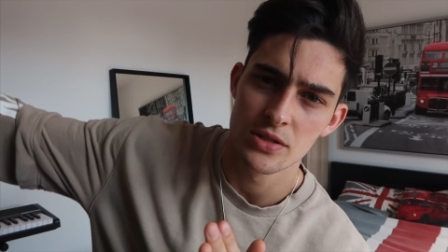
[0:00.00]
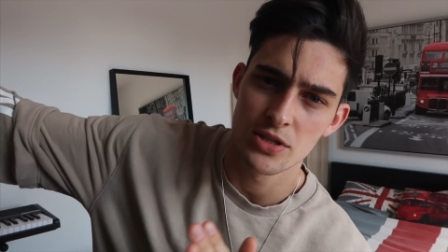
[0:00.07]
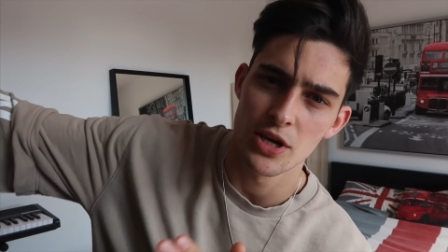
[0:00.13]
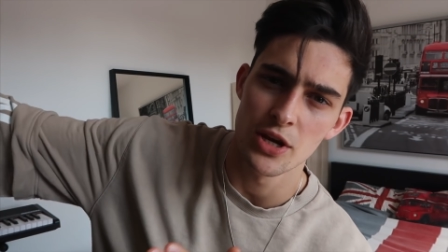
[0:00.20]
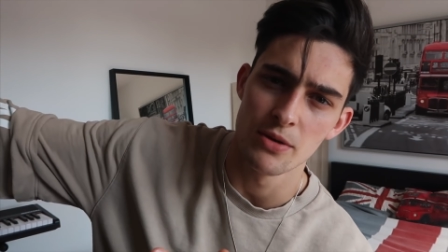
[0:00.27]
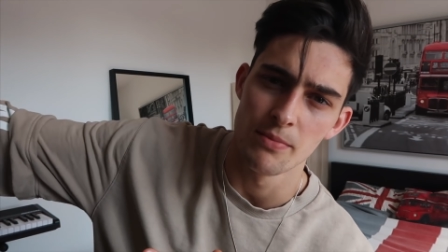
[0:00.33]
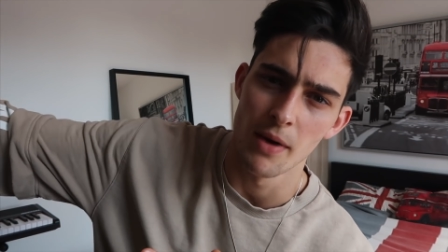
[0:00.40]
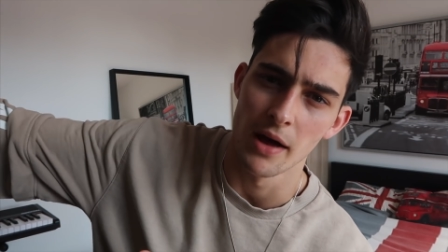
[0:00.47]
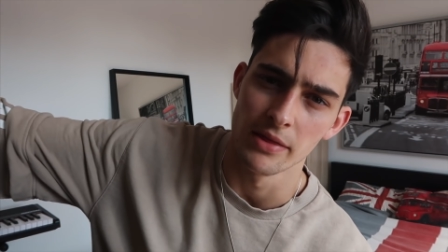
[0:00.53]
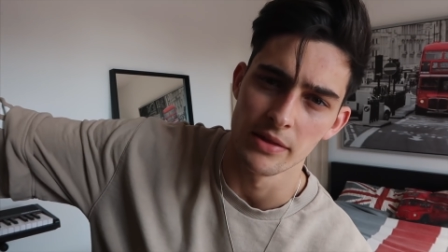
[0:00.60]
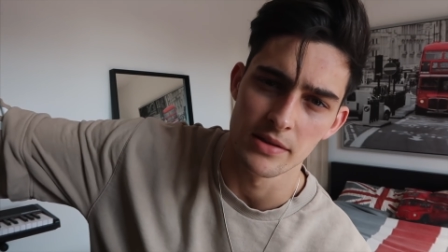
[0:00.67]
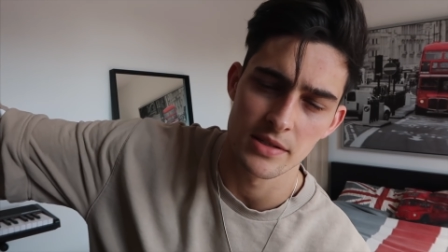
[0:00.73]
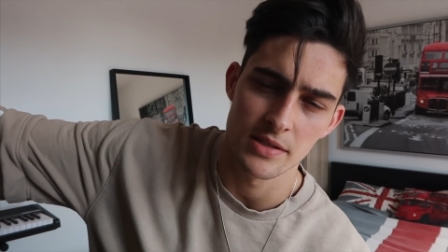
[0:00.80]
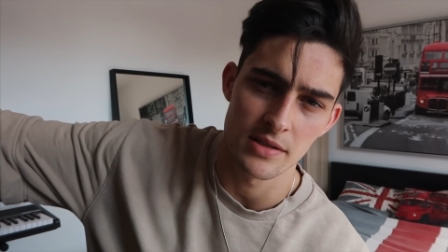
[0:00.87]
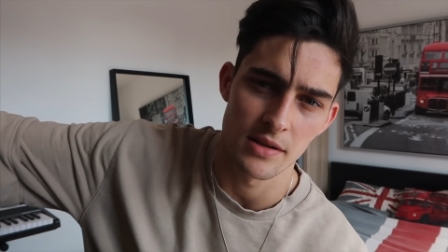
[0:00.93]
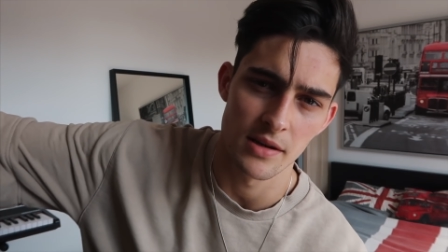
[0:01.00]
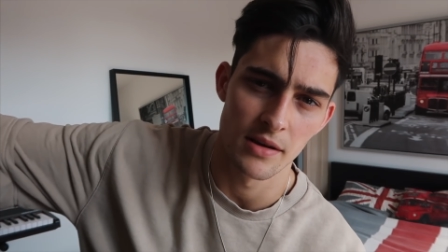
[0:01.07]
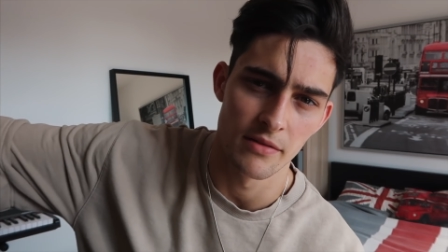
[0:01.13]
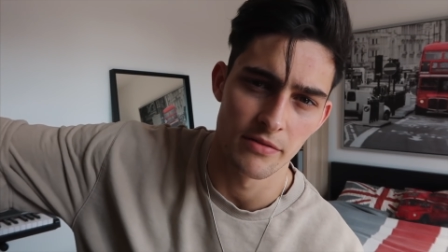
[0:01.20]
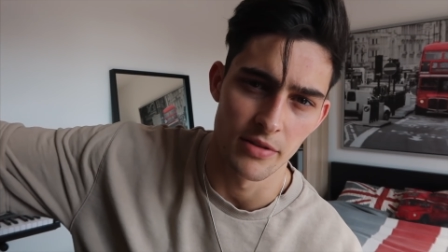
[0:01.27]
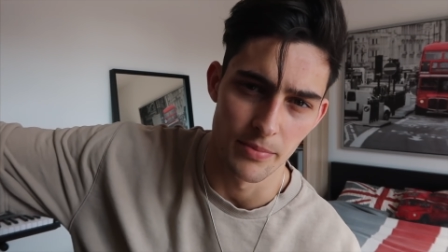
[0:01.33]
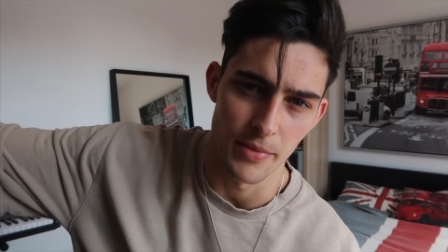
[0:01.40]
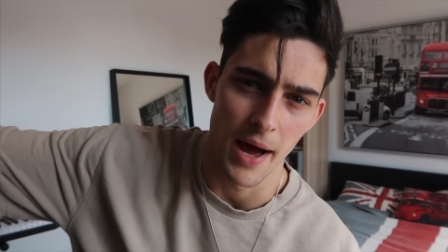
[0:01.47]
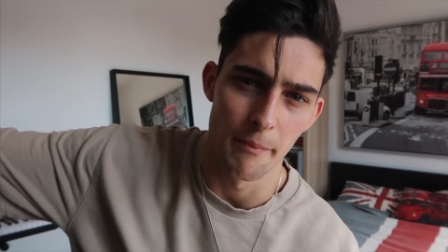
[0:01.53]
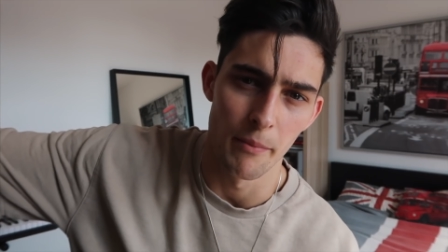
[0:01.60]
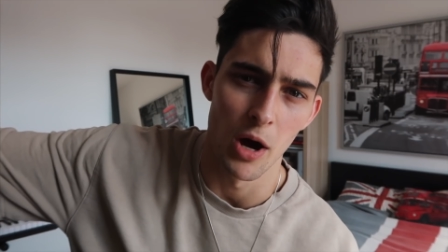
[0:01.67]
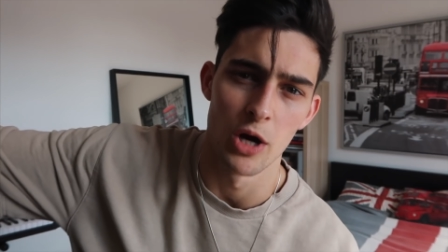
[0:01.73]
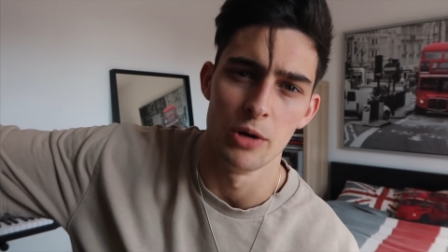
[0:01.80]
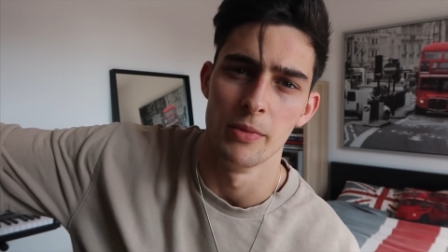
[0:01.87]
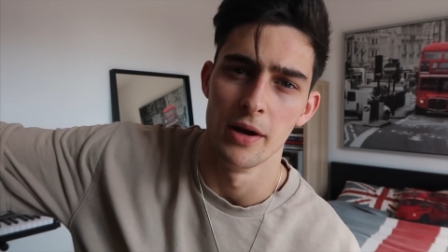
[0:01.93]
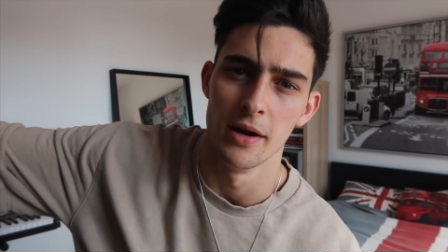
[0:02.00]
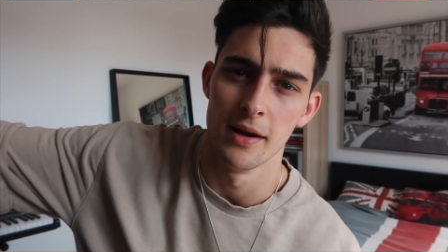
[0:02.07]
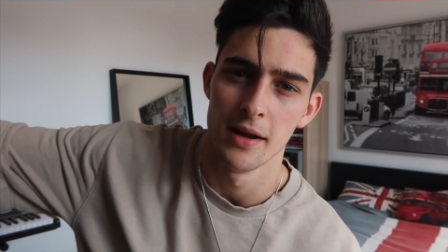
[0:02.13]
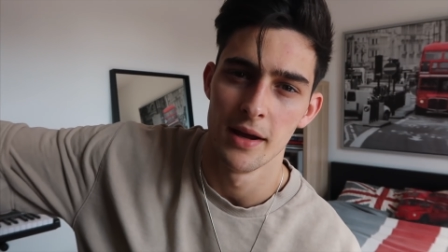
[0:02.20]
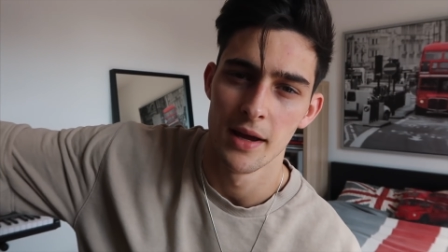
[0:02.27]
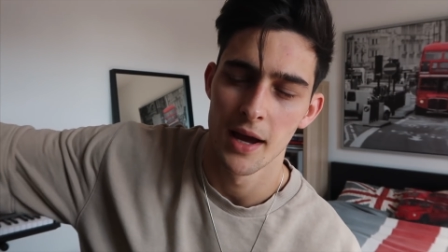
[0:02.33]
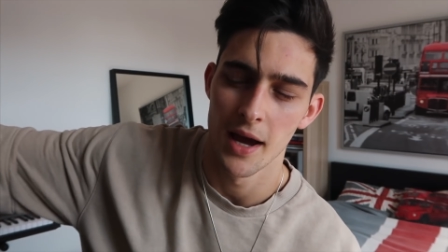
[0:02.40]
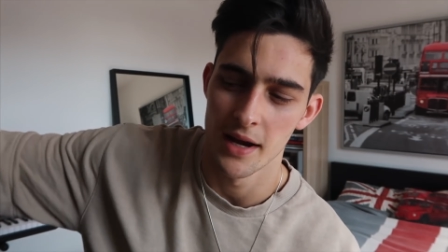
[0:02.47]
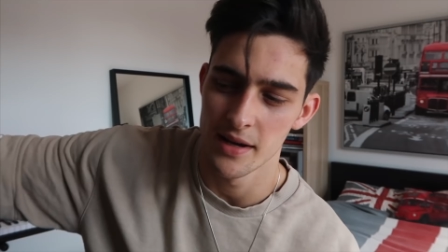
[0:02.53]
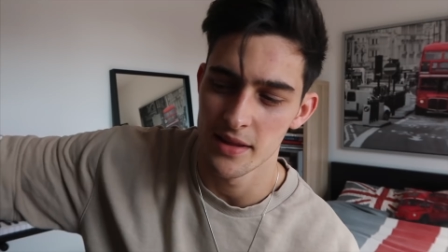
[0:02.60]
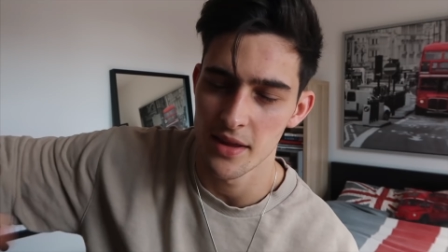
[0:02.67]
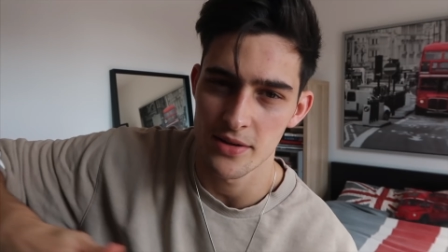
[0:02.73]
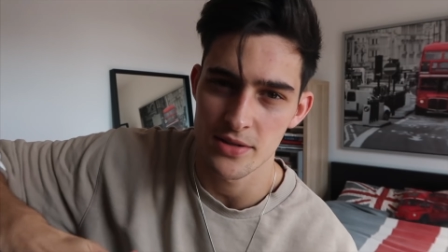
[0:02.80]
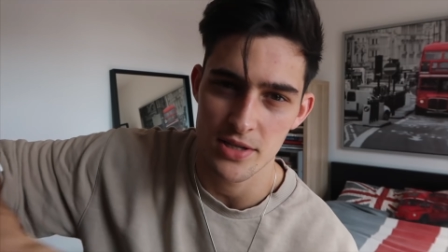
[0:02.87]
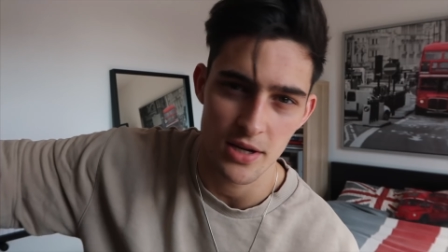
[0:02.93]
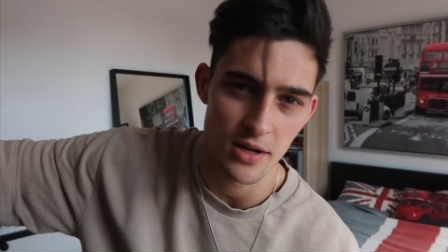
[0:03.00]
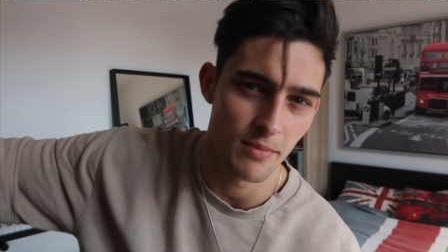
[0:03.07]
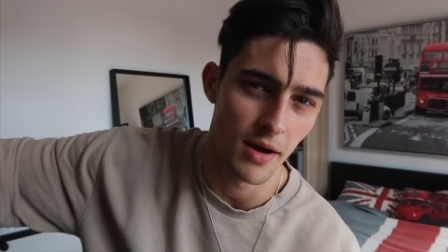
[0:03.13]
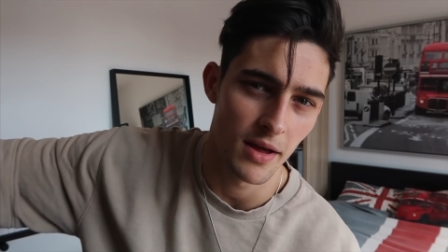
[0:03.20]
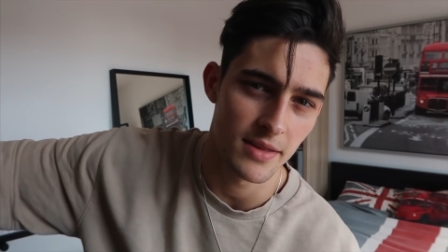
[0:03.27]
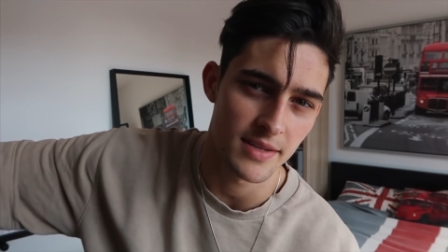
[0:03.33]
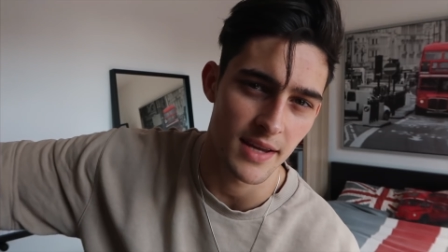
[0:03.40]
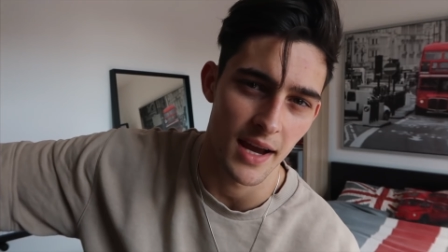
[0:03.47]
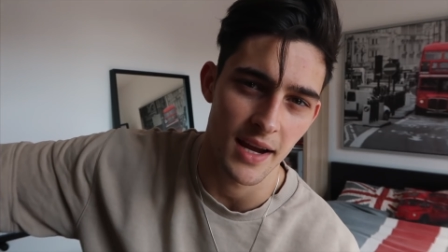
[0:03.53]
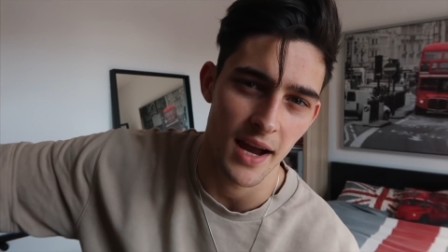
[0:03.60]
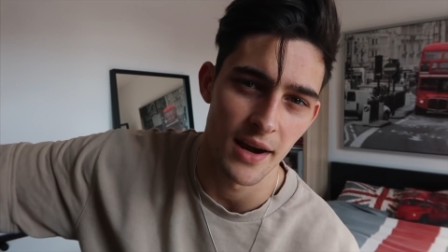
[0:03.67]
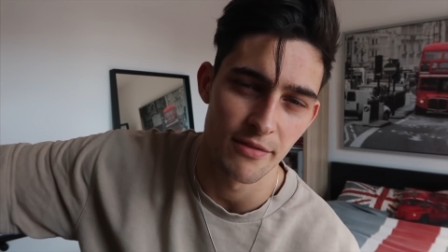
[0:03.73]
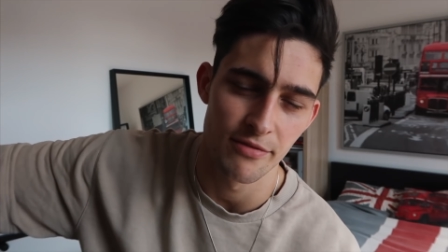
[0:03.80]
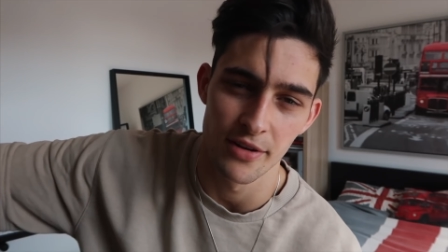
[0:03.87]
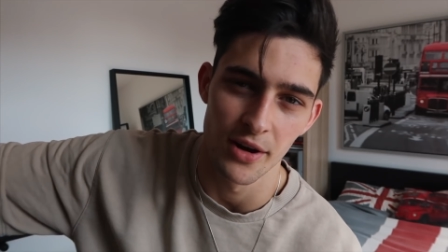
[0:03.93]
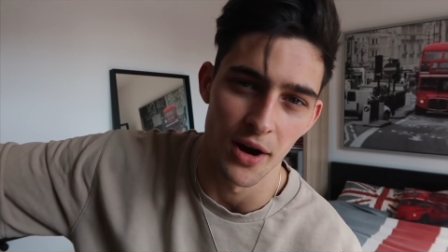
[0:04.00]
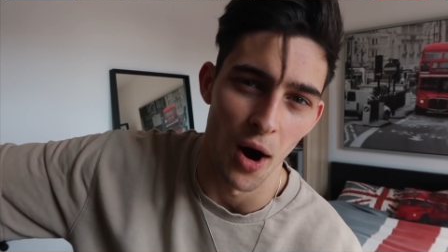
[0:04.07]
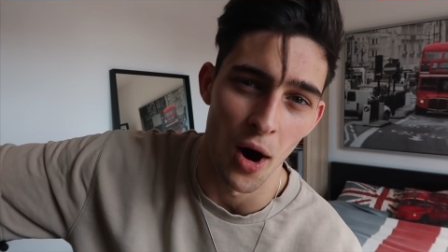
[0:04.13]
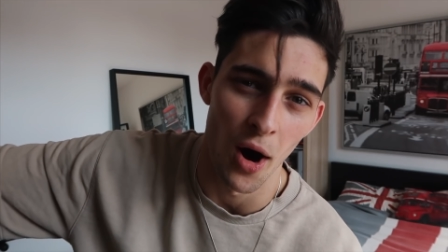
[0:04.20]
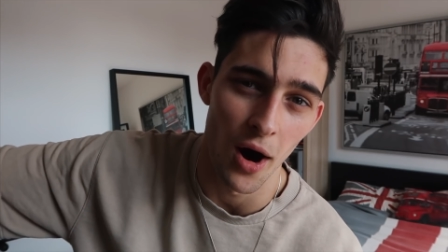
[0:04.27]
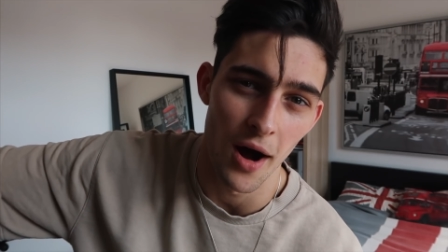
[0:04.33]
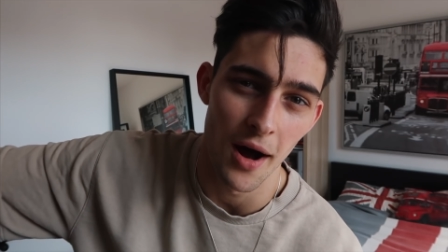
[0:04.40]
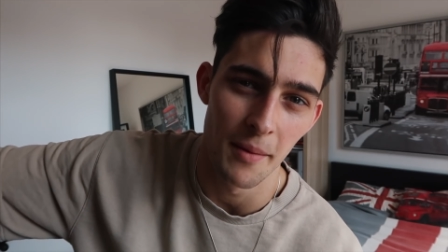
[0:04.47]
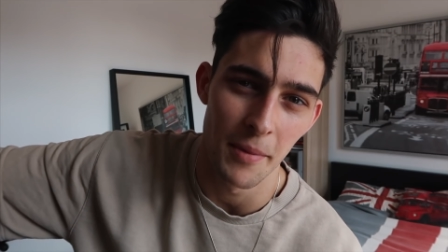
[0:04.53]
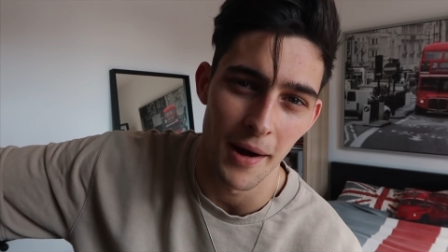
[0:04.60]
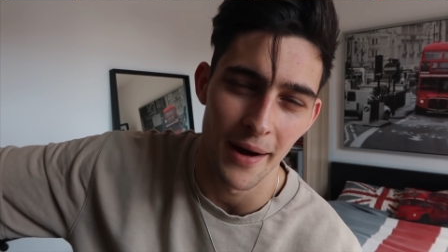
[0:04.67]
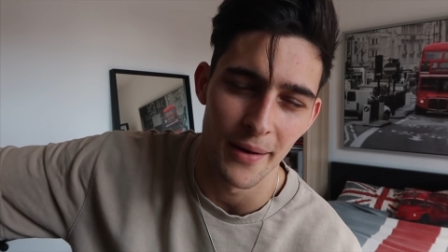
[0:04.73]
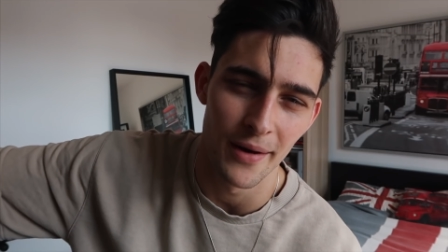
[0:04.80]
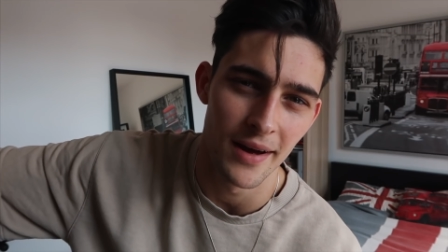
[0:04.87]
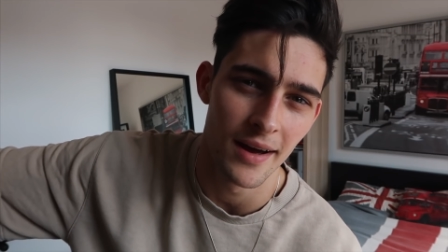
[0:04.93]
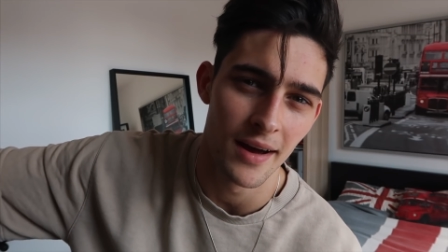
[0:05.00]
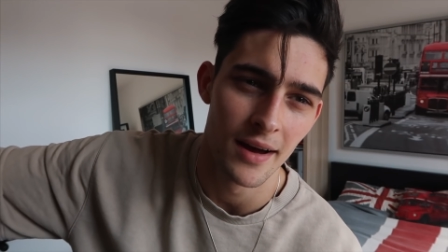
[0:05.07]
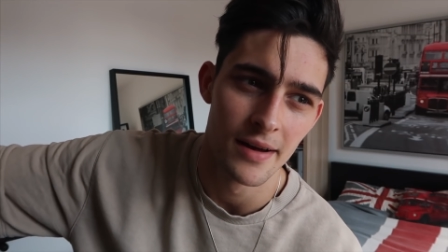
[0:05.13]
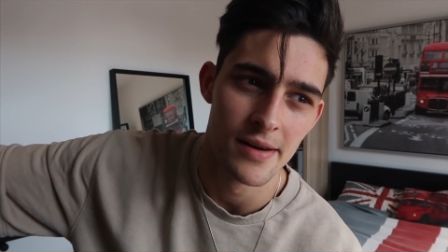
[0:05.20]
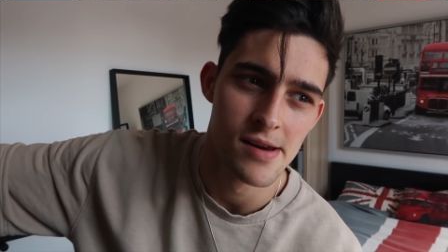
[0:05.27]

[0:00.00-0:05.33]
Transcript: two months from that moment. And in those two months, I kind of forgot about it.